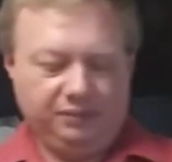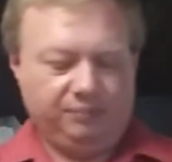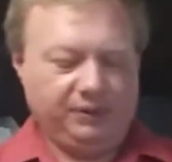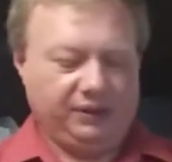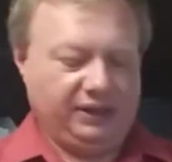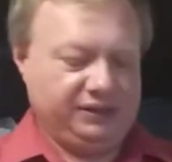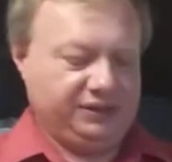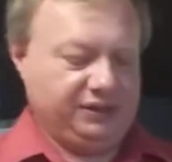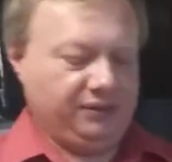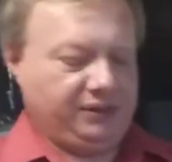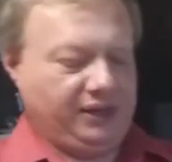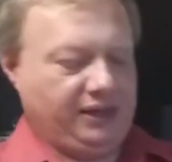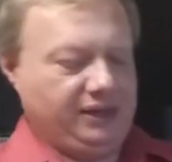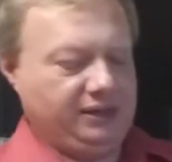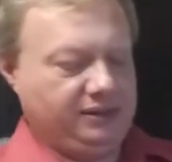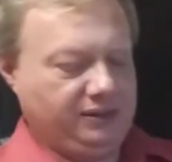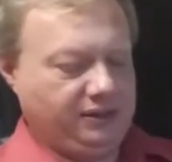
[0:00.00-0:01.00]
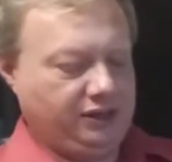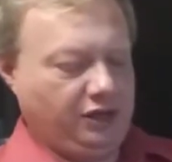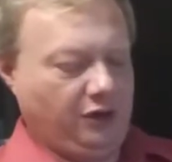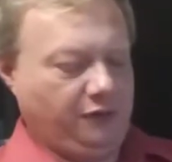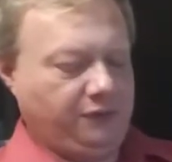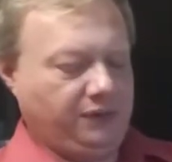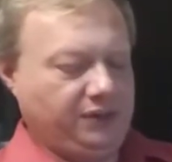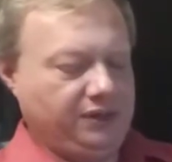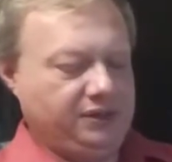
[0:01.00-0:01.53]
but that's okay.
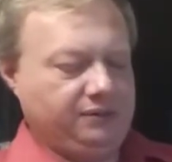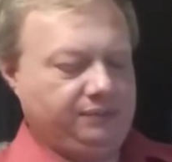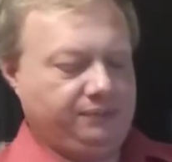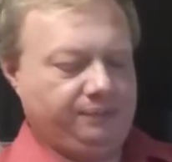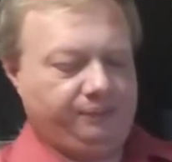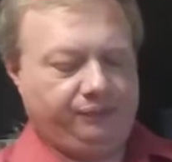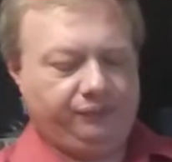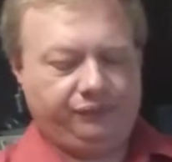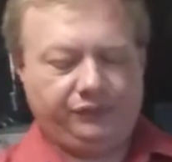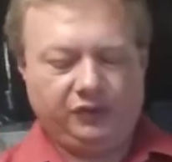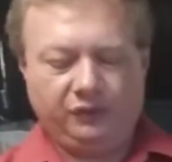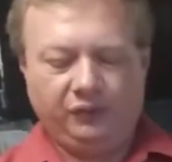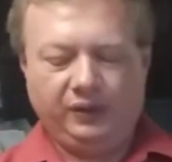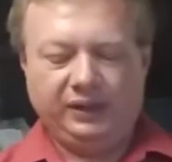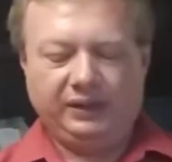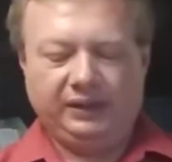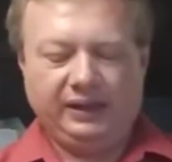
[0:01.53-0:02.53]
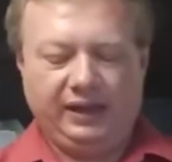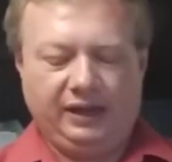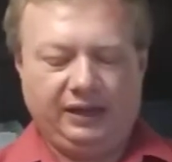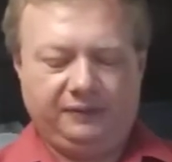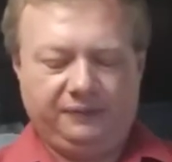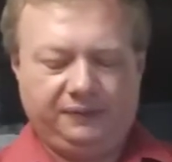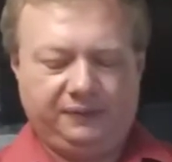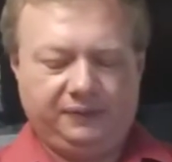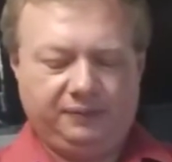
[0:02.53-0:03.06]
Carefully with a knife.